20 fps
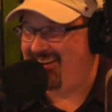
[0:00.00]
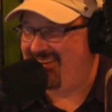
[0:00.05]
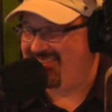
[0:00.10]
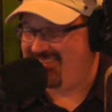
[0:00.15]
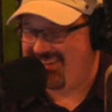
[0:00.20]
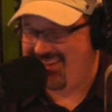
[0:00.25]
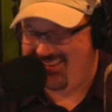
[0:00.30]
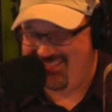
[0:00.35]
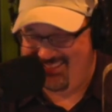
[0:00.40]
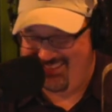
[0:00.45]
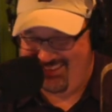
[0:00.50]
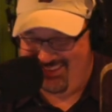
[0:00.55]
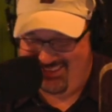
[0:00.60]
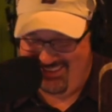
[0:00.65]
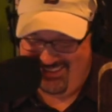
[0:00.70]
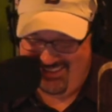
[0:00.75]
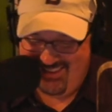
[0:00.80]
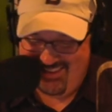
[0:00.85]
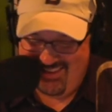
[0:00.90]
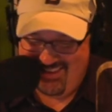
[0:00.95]
Right, exactly. Right,
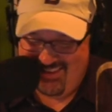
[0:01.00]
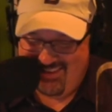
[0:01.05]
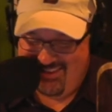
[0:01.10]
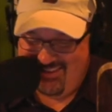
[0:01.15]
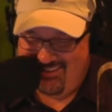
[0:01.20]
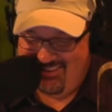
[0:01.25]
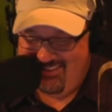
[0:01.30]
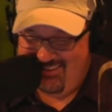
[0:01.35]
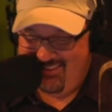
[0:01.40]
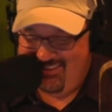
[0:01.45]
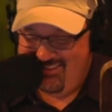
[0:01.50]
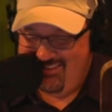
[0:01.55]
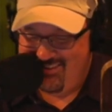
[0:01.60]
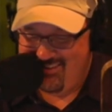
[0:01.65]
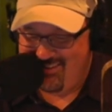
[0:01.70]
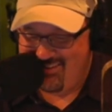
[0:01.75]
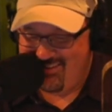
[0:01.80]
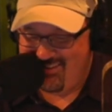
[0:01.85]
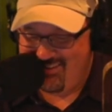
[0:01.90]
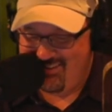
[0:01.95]
pack them the right. knapsack.
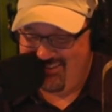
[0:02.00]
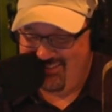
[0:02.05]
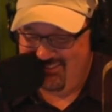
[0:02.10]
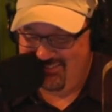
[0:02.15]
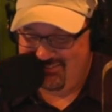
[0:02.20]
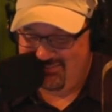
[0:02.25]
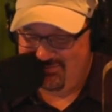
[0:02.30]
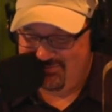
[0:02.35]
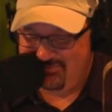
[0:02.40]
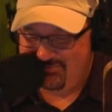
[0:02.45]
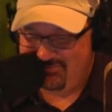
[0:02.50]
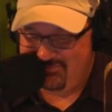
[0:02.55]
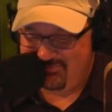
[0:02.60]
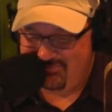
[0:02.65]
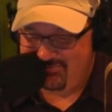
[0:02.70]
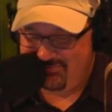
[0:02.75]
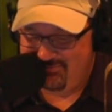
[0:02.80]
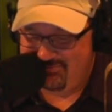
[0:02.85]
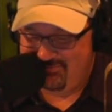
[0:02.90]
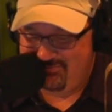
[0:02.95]
Yeah, Uh-huh. glass jars to
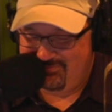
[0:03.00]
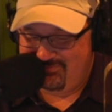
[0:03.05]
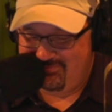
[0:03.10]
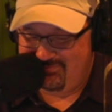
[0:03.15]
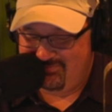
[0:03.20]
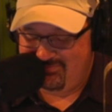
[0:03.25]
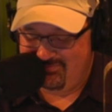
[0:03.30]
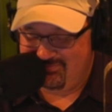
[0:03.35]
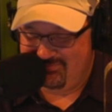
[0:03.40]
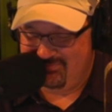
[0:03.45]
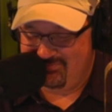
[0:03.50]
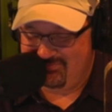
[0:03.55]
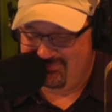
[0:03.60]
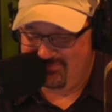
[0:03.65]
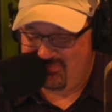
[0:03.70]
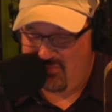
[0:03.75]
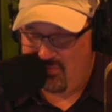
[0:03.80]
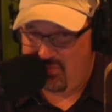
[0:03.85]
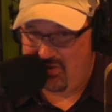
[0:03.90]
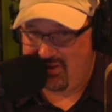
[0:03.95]
drink out of. Uh Mhm.
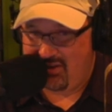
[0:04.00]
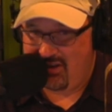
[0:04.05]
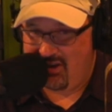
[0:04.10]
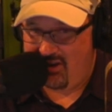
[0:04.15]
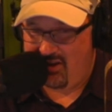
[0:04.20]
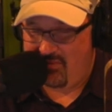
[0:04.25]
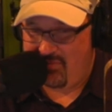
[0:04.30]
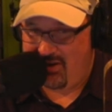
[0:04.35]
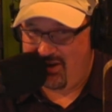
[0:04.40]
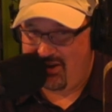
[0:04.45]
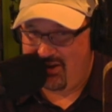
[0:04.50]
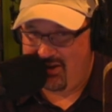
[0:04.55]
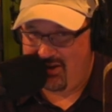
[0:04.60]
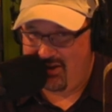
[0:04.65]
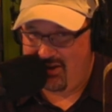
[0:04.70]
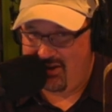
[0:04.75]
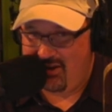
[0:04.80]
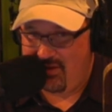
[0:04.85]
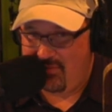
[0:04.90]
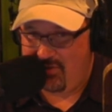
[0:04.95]
I'm gonna get all my
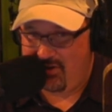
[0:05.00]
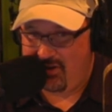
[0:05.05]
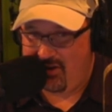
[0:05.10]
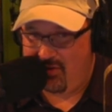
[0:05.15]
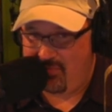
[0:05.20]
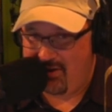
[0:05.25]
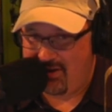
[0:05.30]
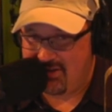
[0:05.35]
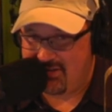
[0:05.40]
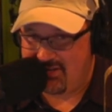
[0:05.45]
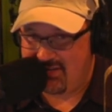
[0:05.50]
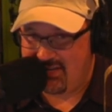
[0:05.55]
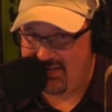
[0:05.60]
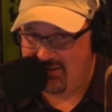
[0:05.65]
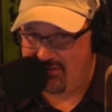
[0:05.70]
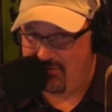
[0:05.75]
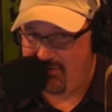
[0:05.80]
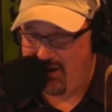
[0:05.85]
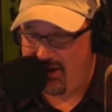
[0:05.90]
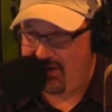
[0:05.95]
uh, I'm gonna get all my
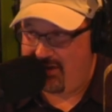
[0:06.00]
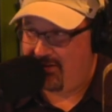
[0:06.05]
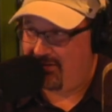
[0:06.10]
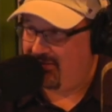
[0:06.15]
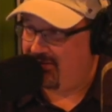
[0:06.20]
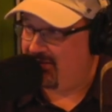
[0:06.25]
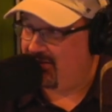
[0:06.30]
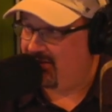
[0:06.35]
deet ready.